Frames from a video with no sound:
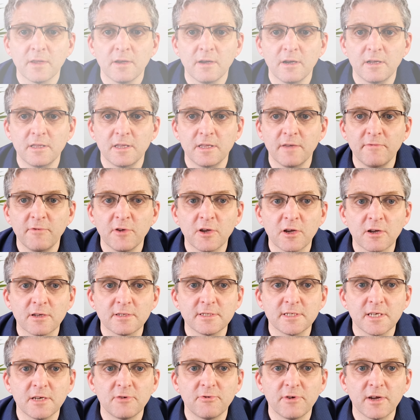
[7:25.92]
And if you're
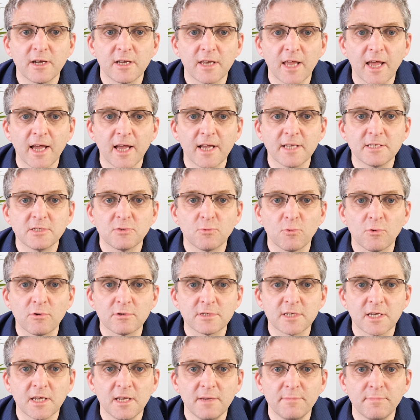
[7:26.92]
considering an
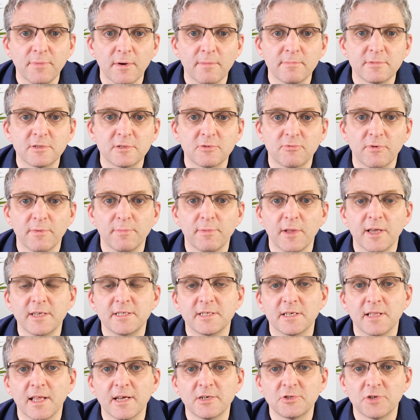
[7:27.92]
air-to-water heat pump to replace
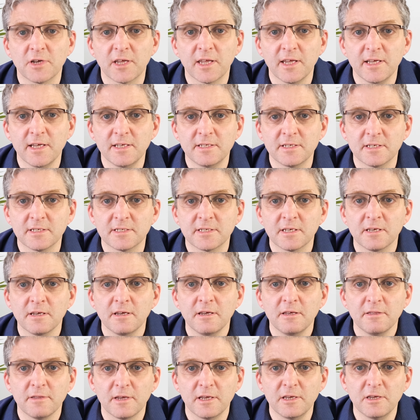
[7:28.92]
electric heaters,
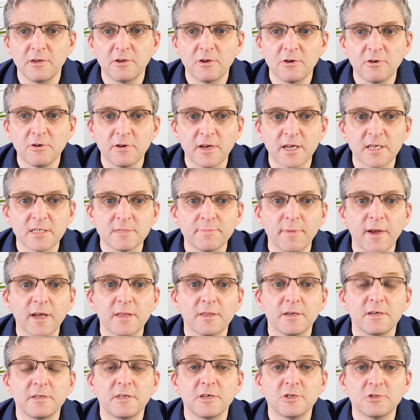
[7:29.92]
then you could expect
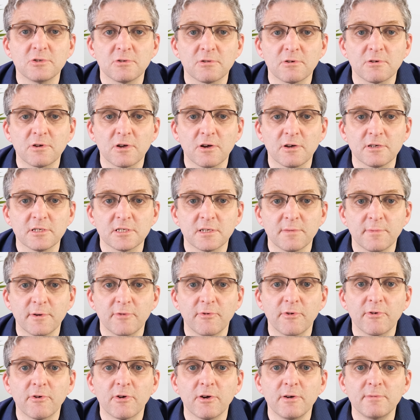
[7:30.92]
the additional cost to be
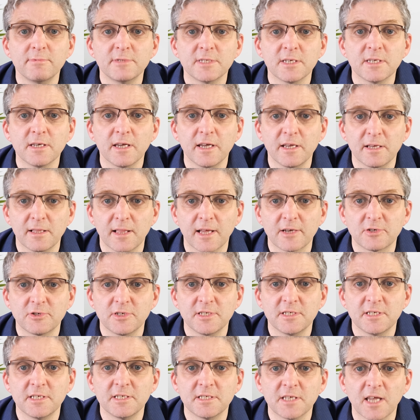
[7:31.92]
recouped in
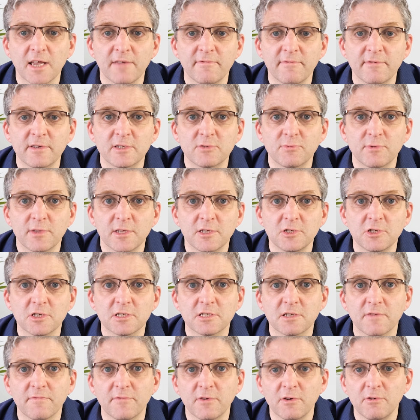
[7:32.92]
electricity savings within
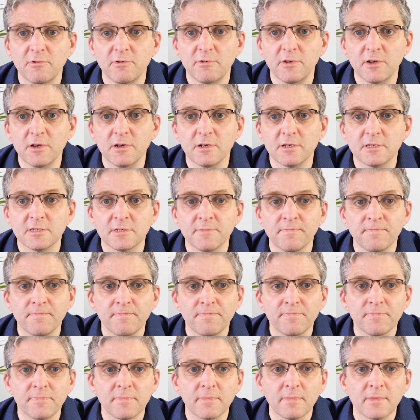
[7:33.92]
just a few years.
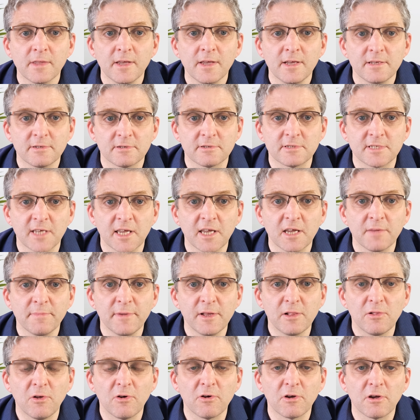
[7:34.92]
It'll take a
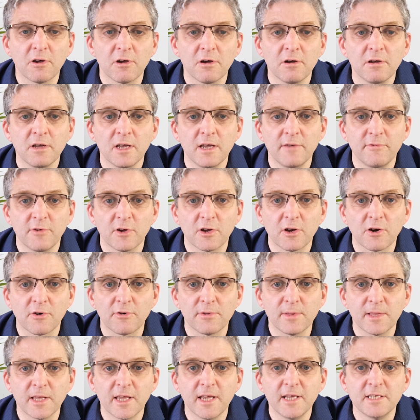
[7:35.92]
bit longer if you're
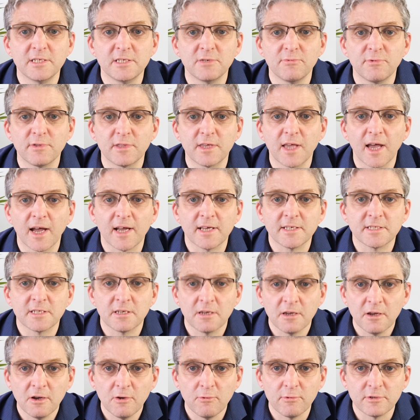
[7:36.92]
currently heating with gas,
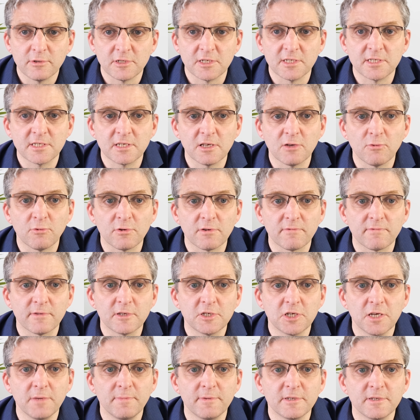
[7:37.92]
which is still one of the
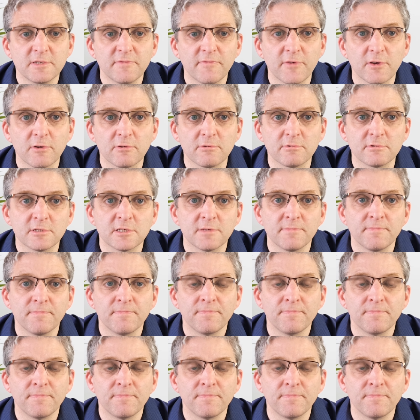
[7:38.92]
cheapest fuels.